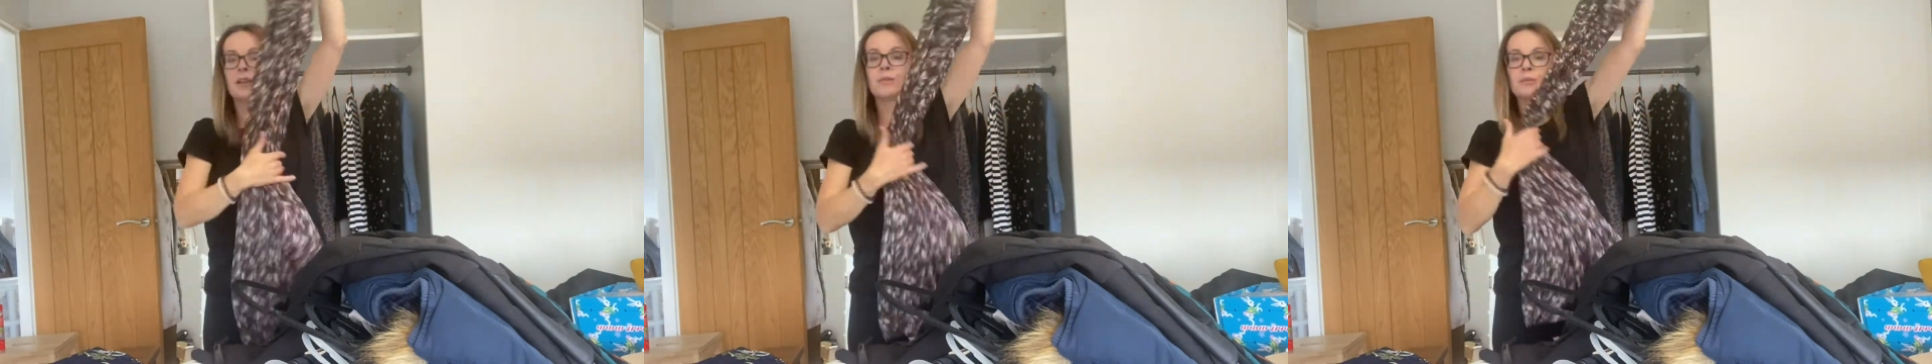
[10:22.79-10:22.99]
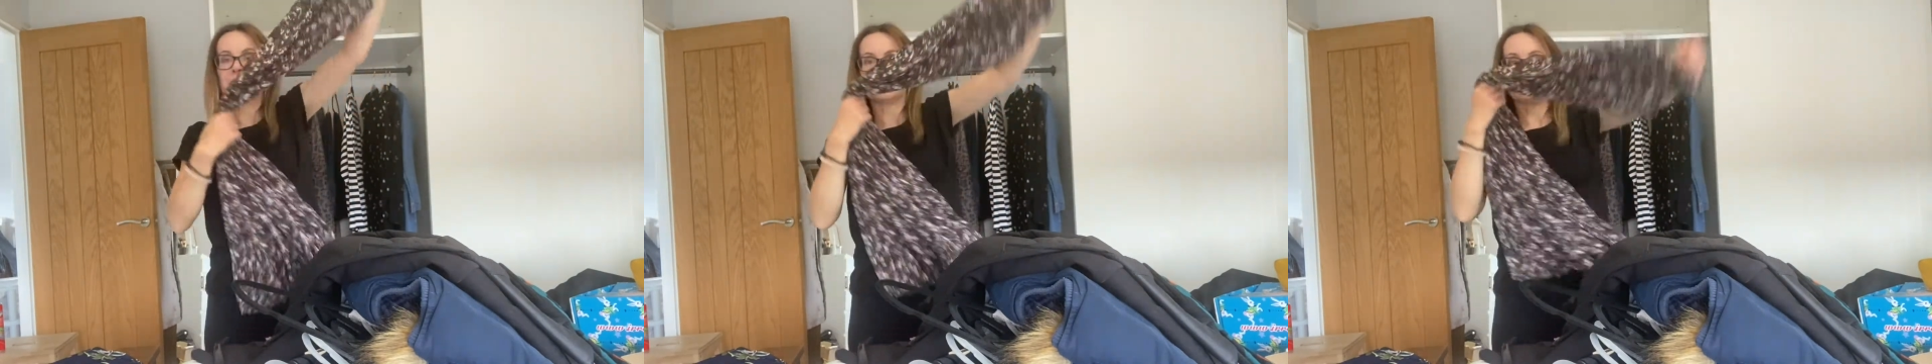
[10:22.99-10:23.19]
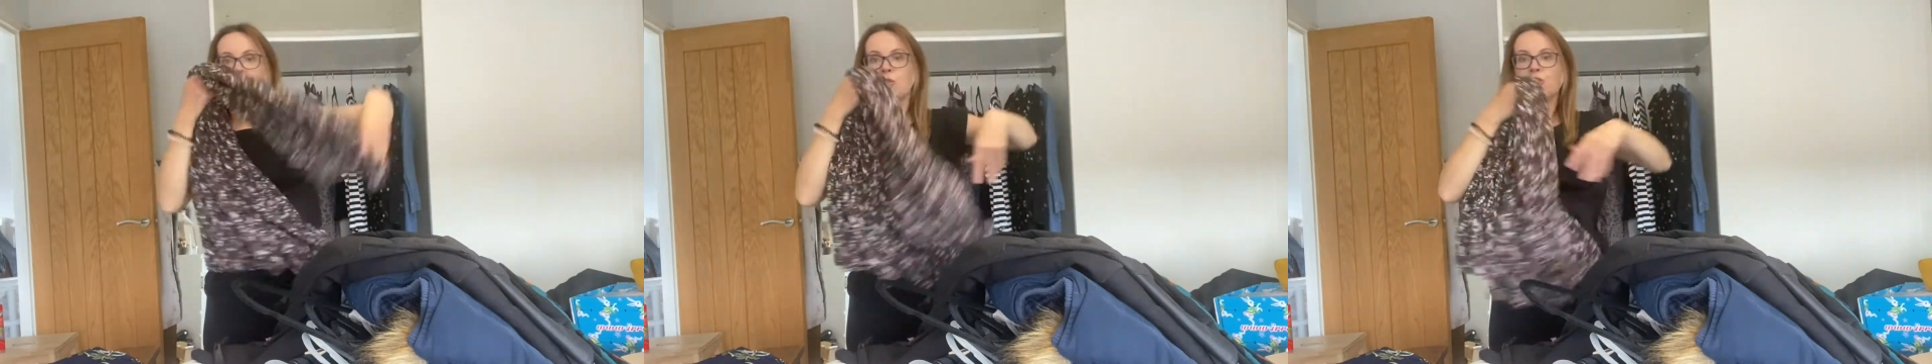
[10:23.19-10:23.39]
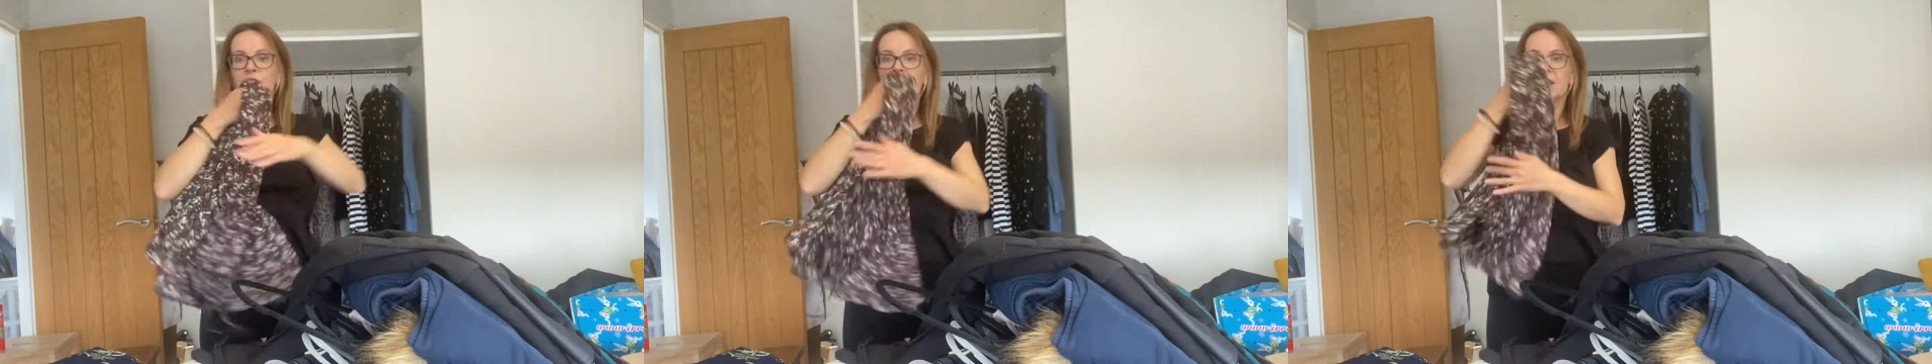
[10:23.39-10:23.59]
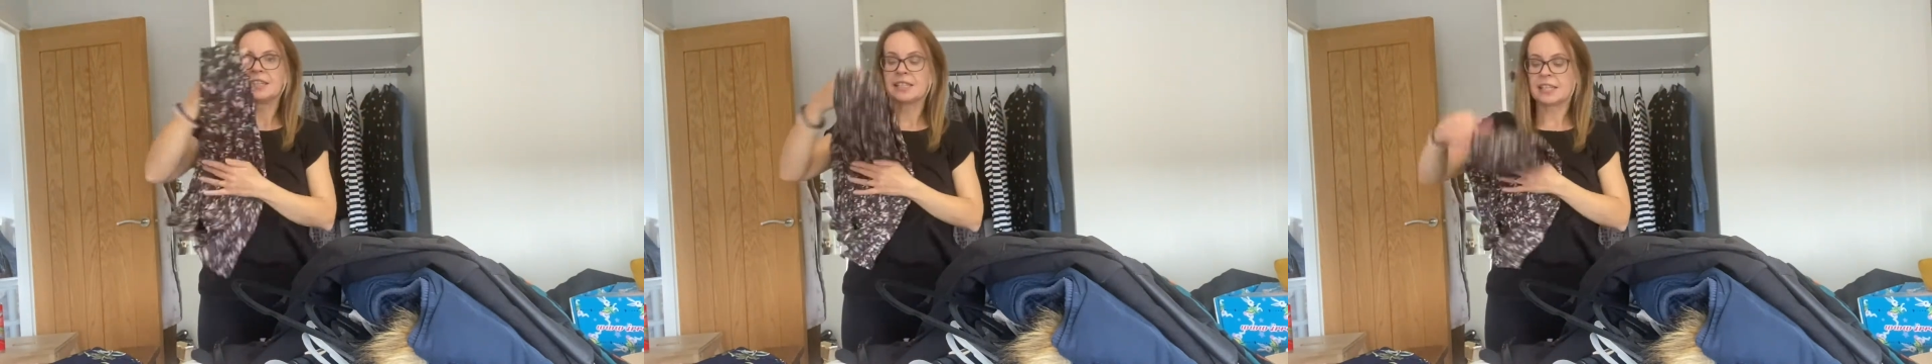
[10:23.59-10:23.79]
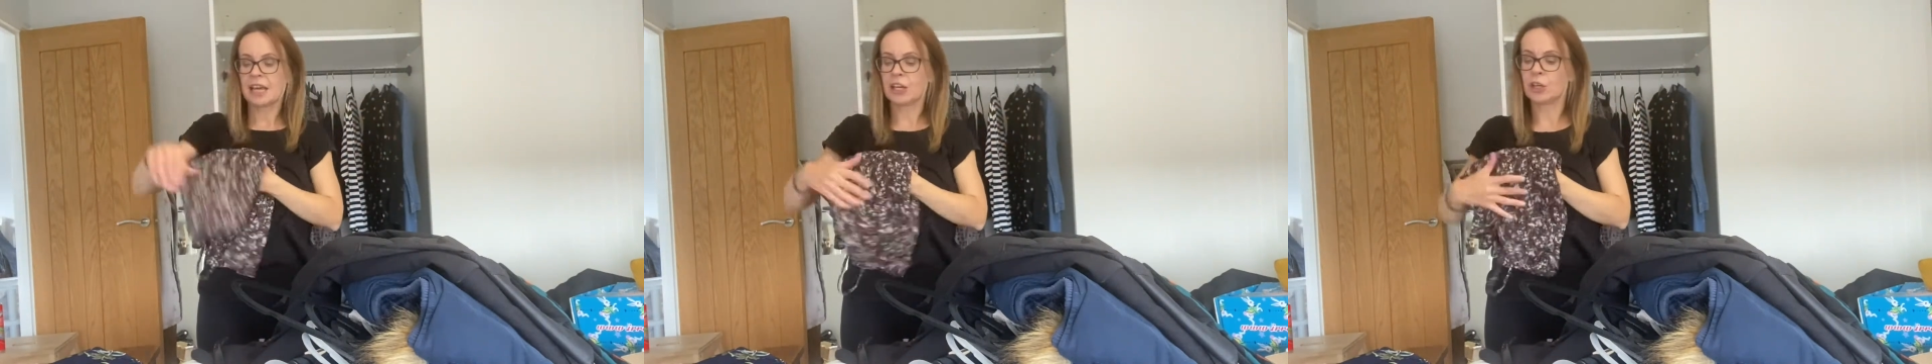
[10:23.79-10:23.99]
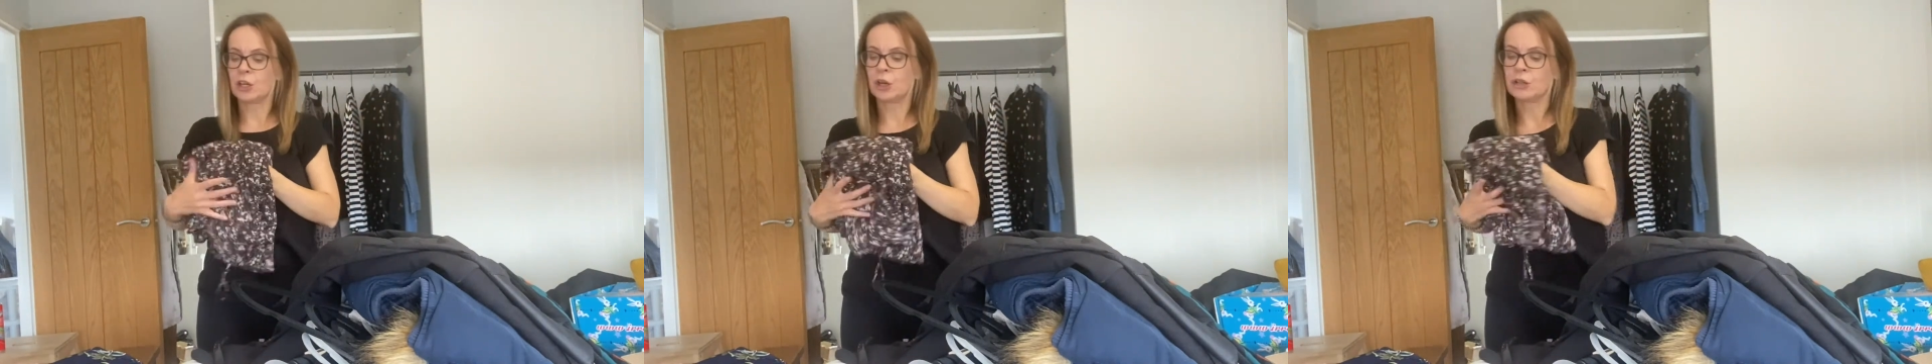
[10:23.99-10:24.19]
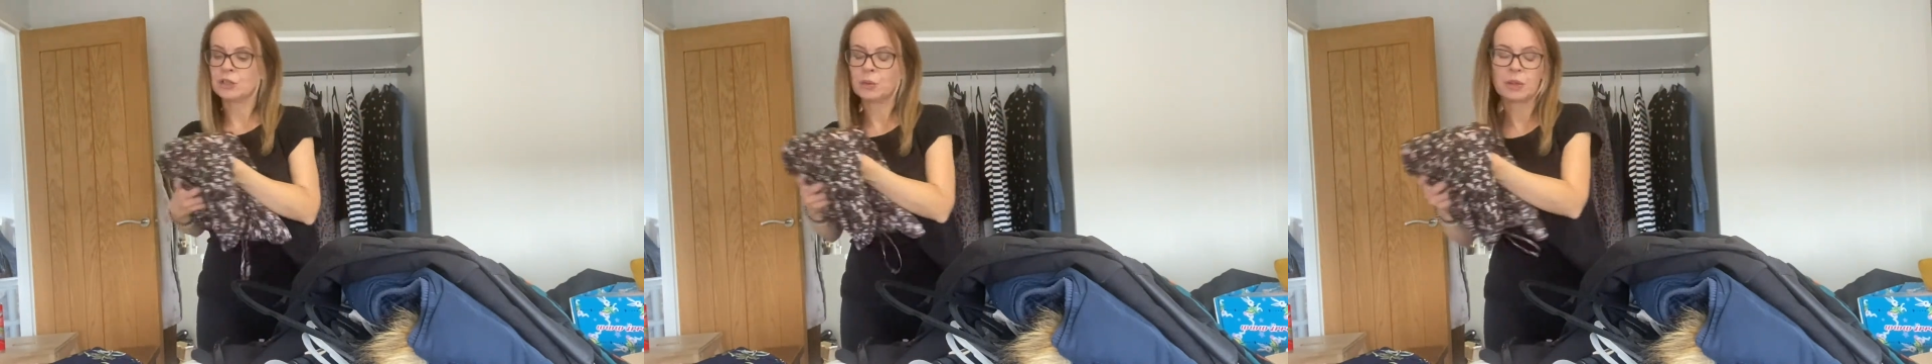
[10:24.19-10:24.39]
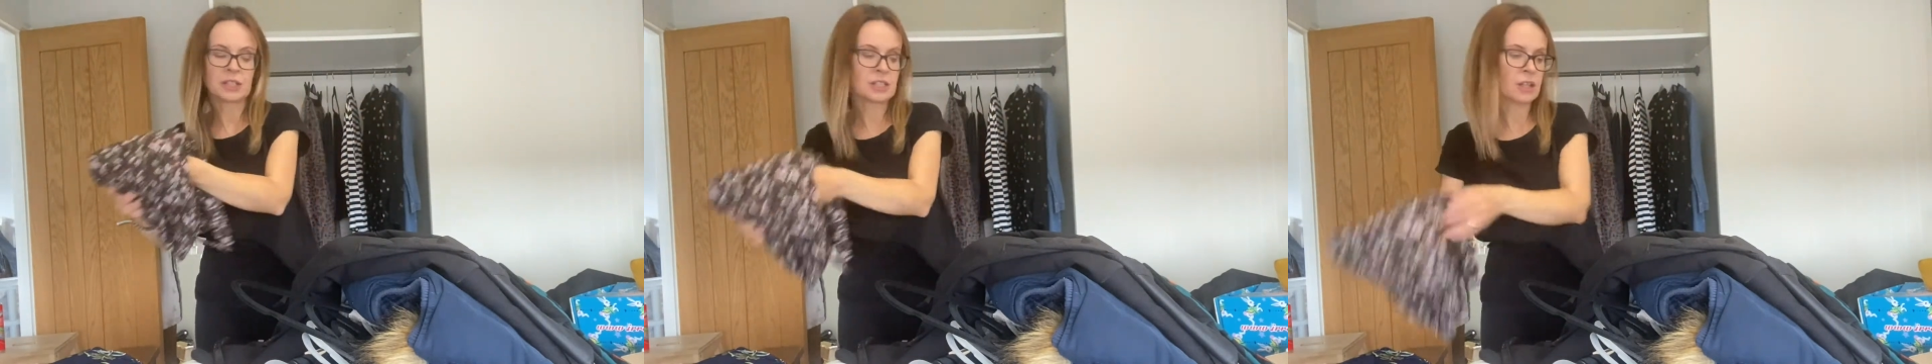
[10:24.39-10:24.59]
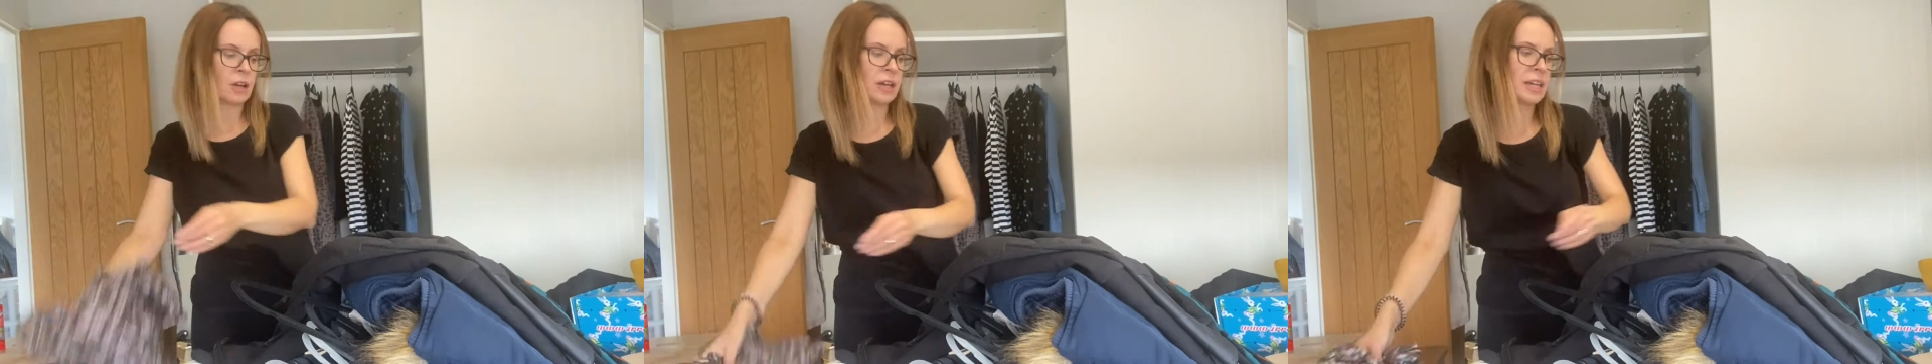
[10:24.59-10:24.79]
but summery, so that can go to one
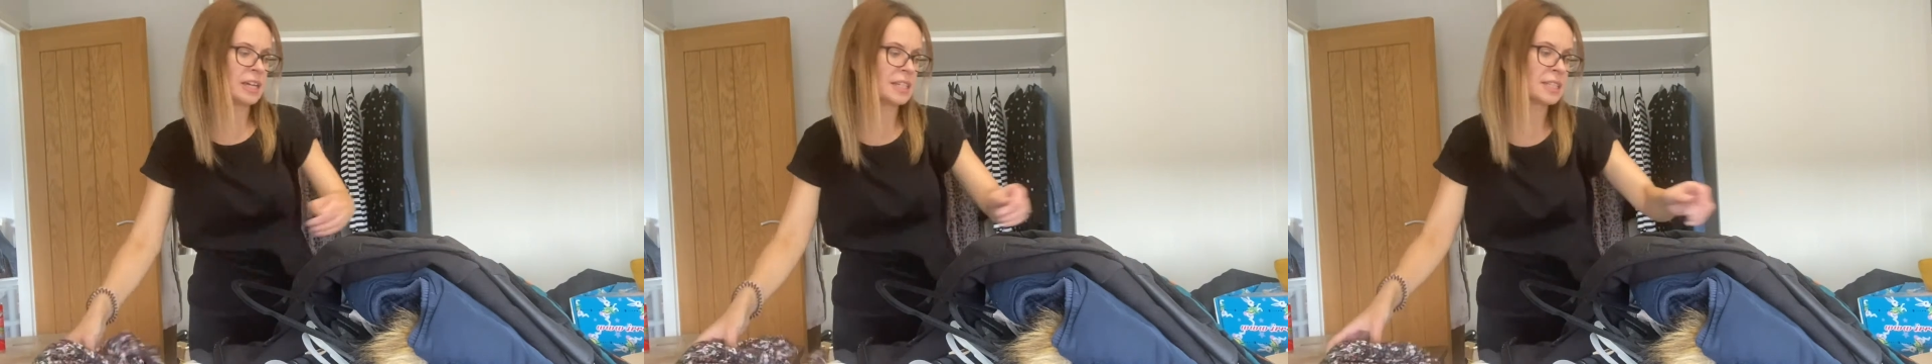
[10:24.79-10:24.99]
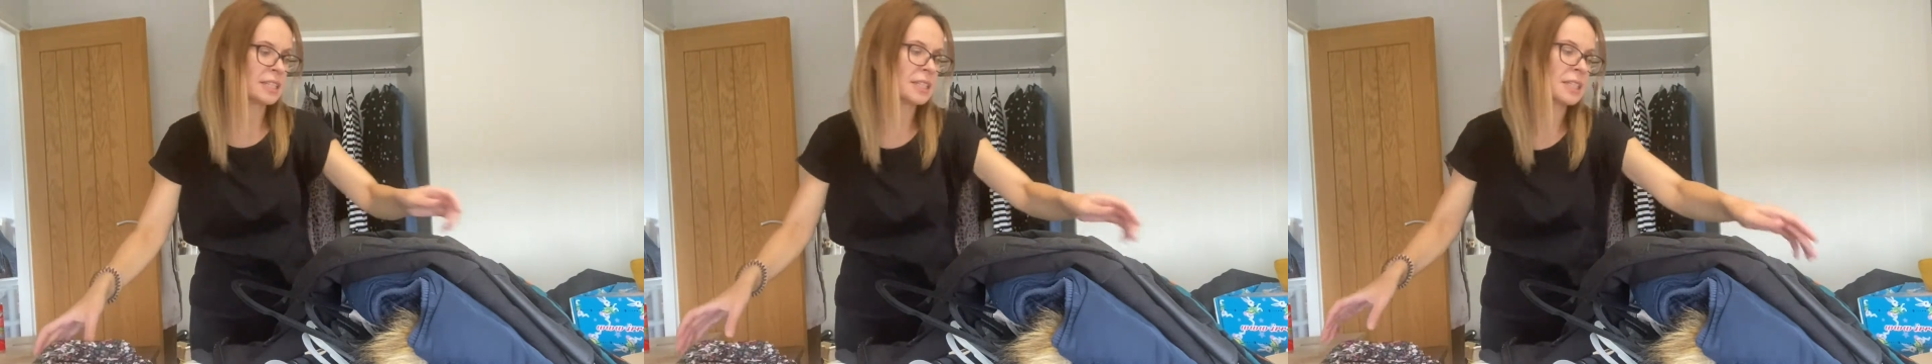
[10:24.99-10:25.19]
side.